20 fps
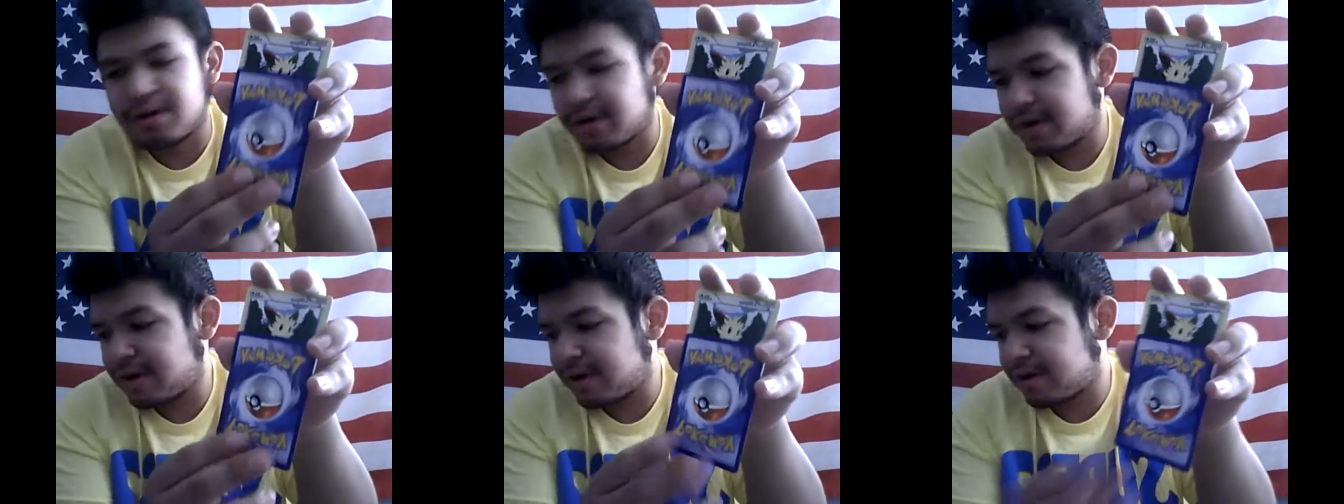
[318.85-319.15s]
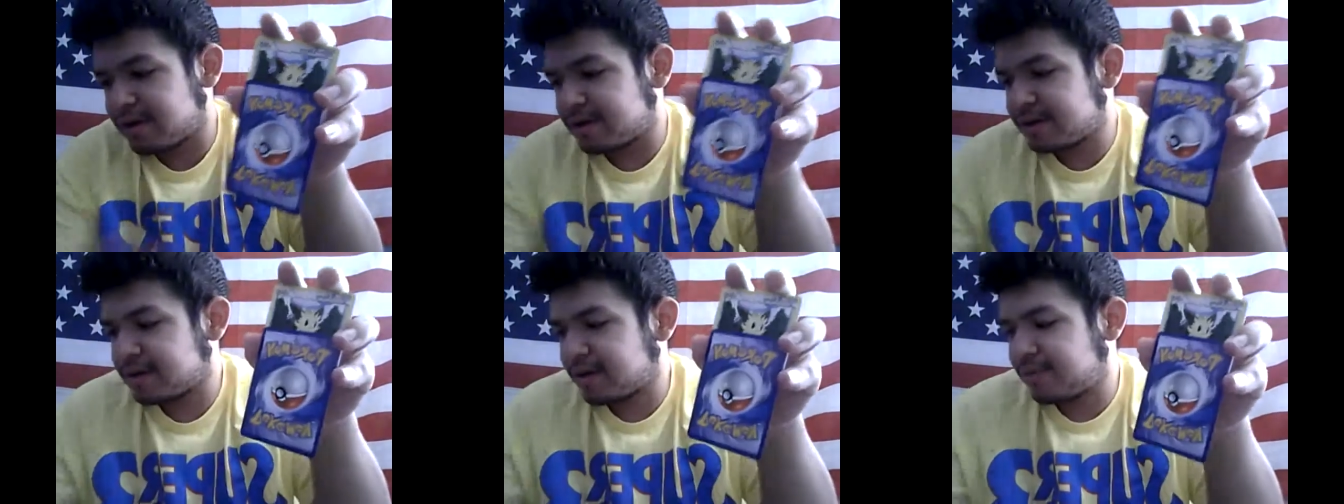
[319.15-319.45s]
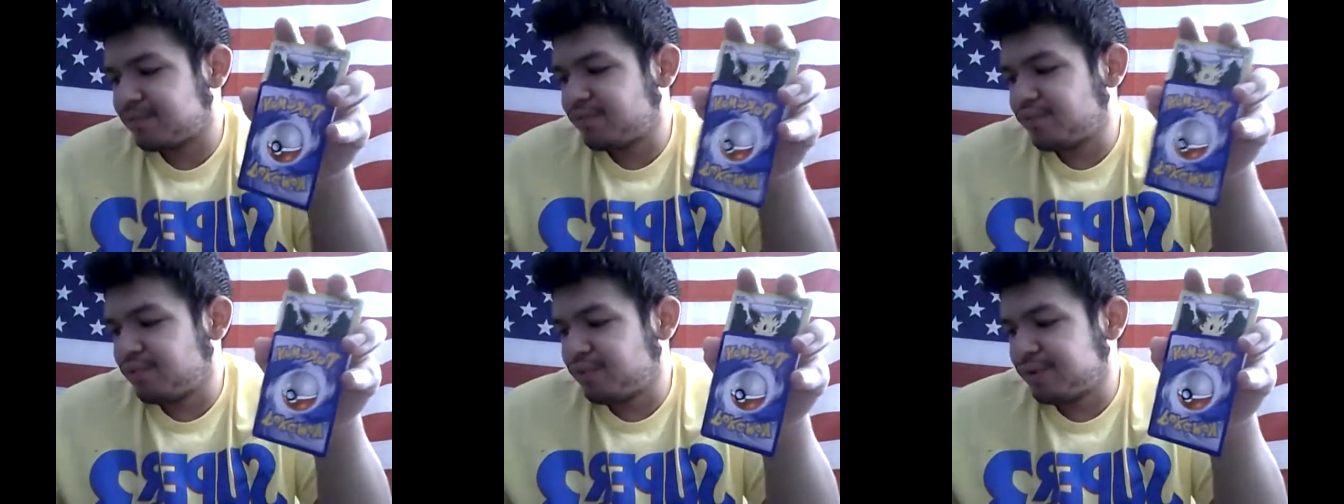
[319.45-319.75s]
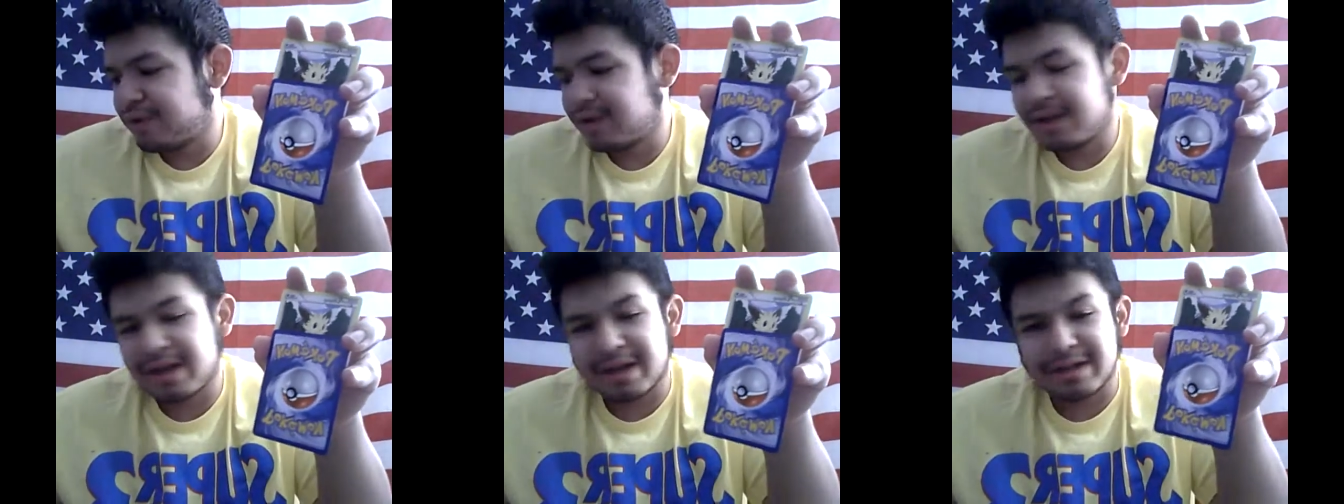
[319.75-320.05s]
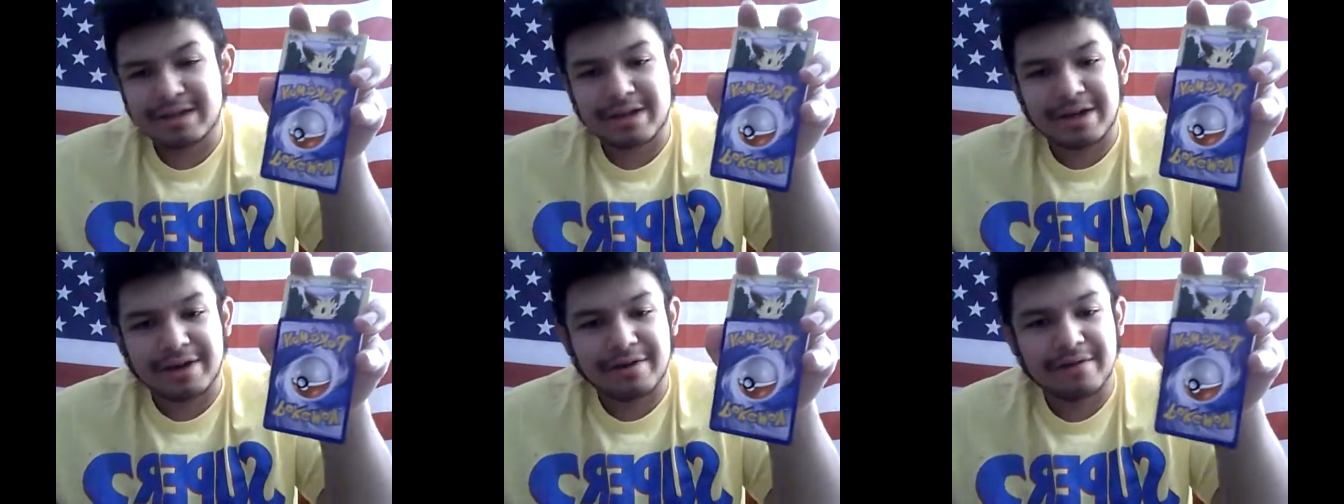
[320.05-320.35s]
Okay, honestly, I'm really
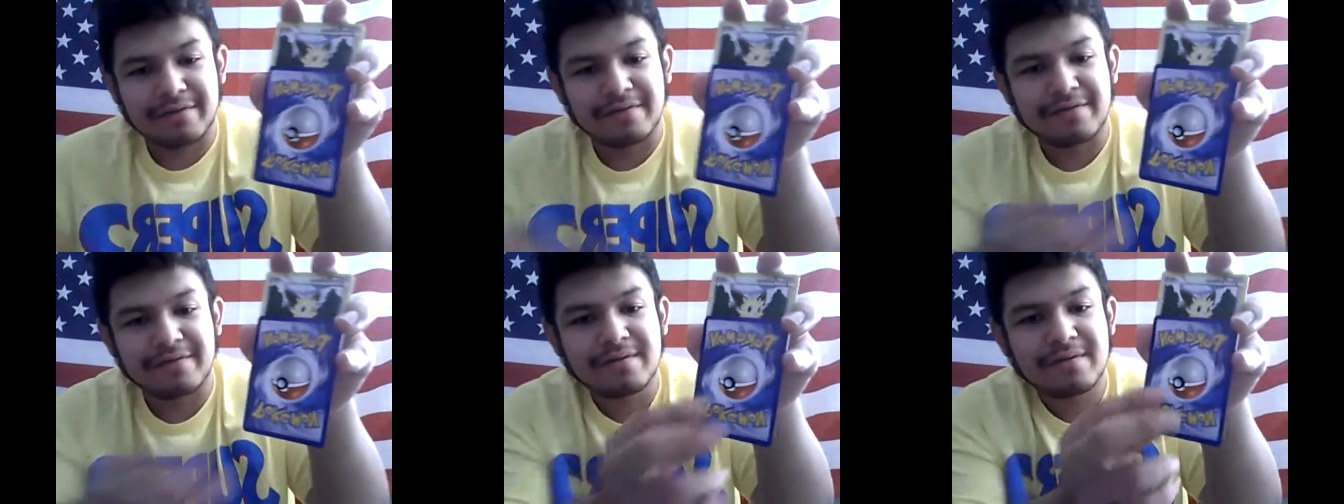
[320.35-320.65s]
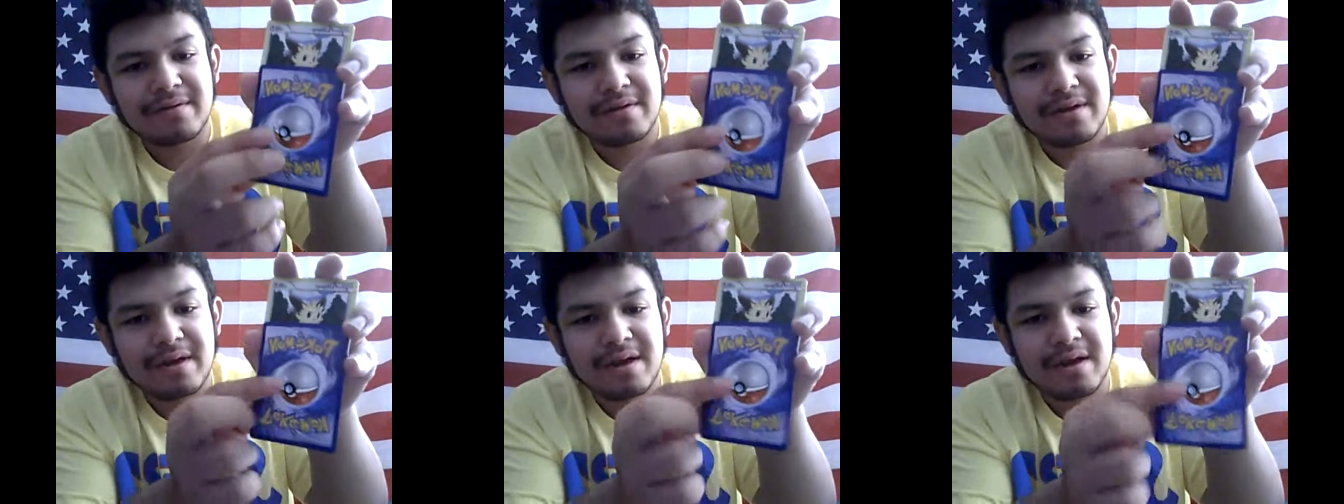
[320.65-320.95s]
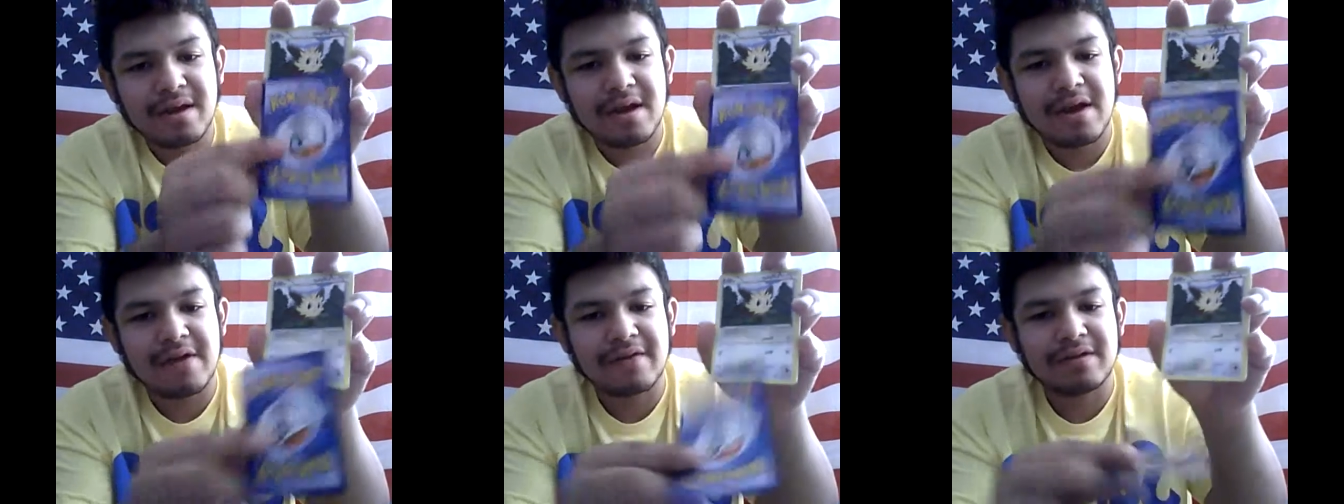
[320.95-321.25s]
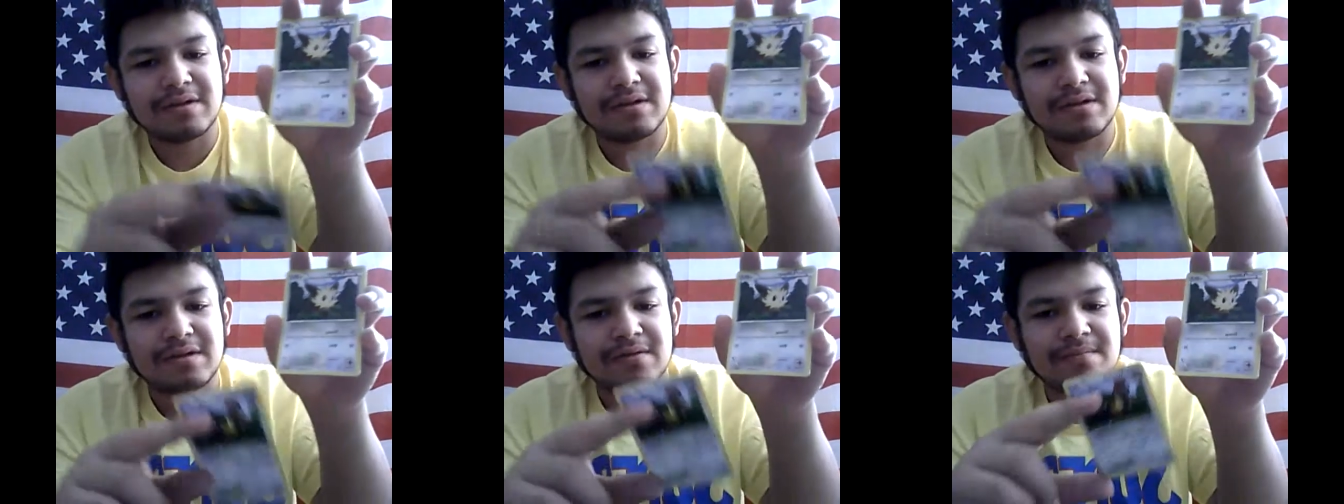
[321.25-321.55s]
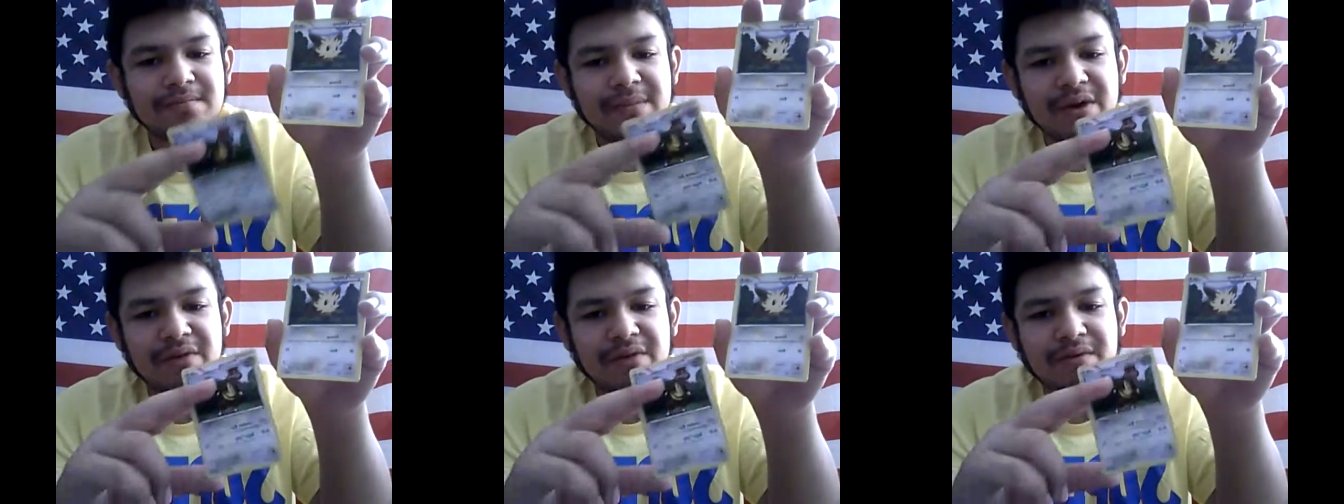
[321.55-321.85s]
getting tired of having to
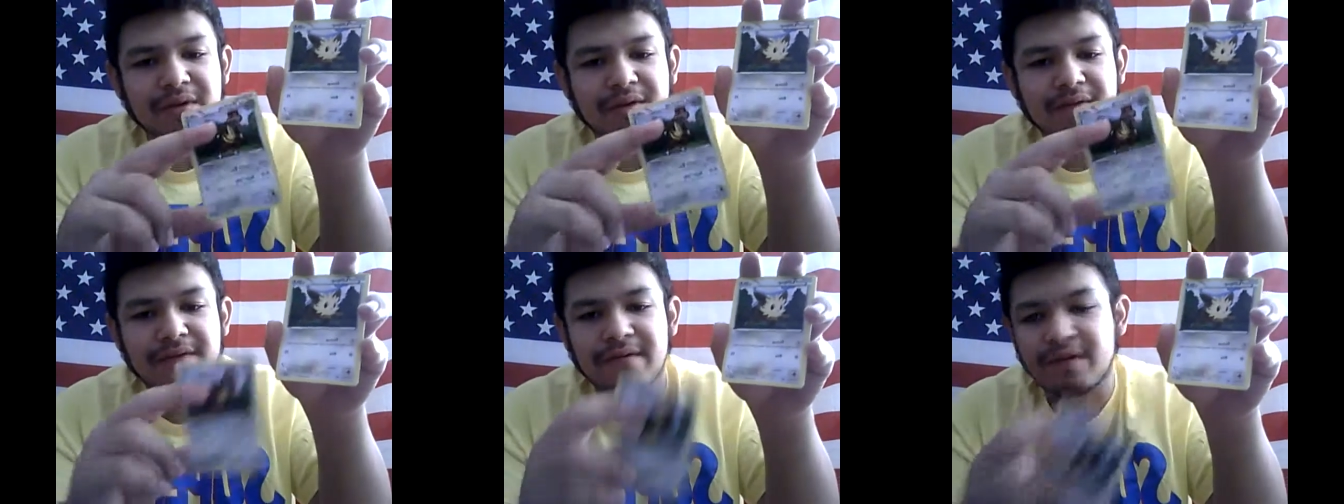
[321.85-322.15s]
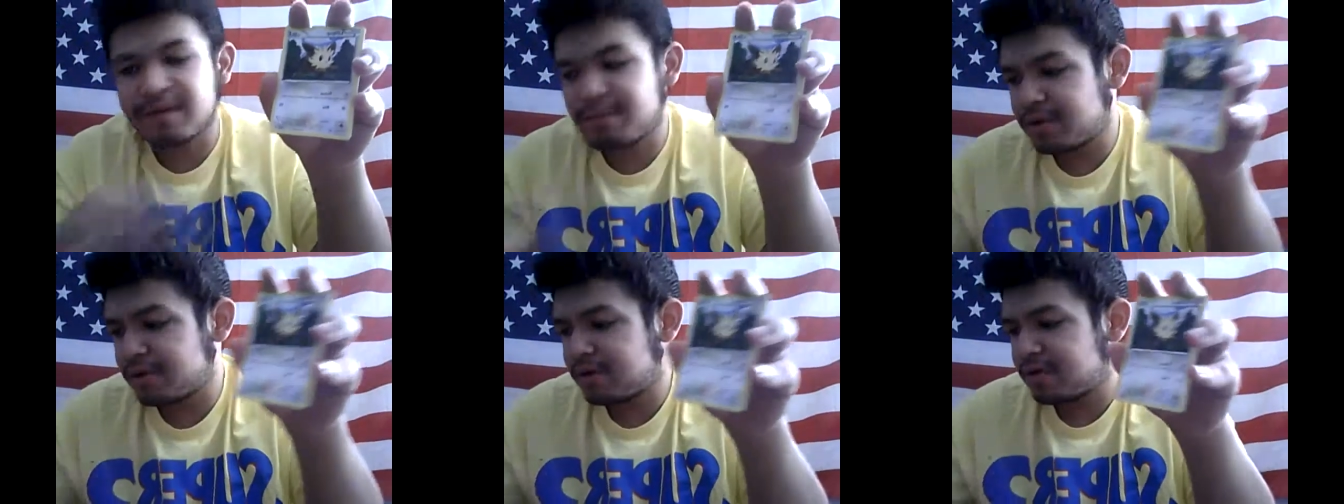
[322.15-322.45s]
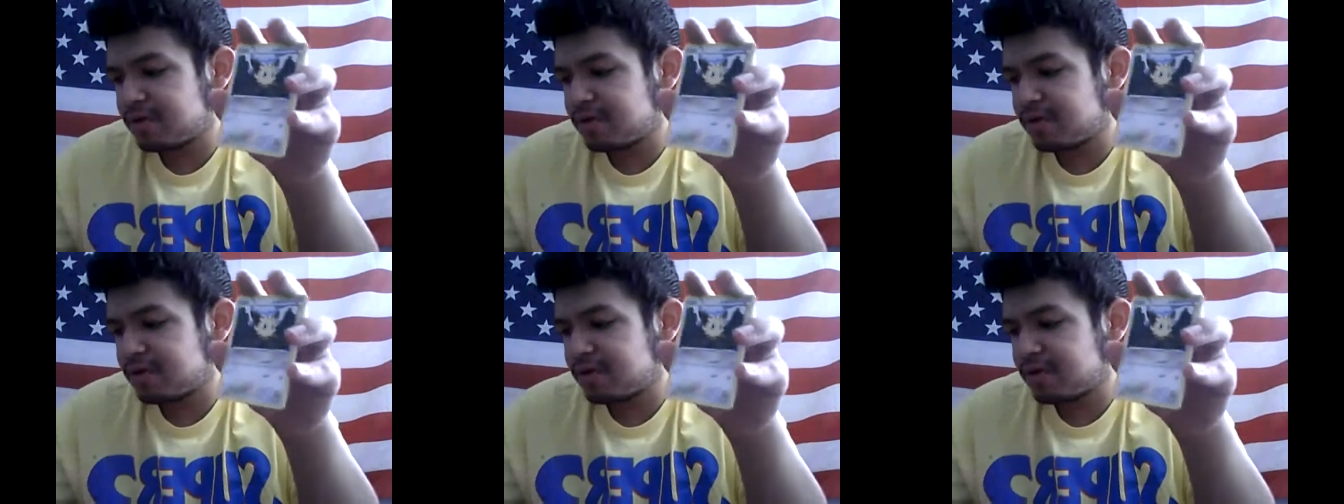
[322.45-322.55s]
manually flip.